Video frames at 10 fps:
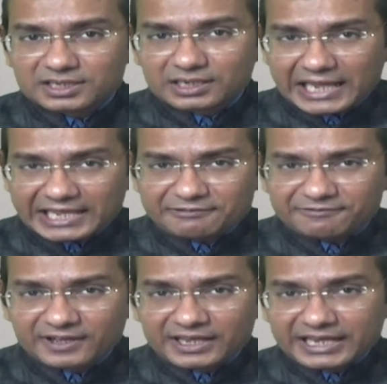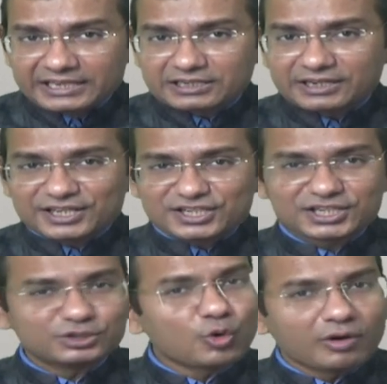life in
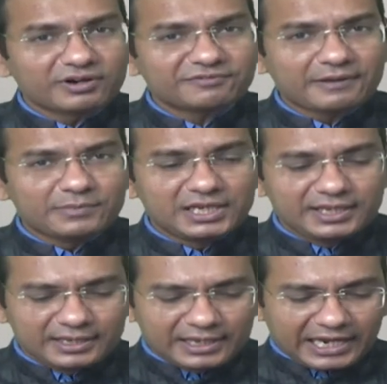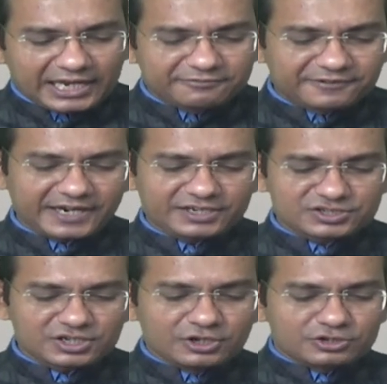connection to our family and friends.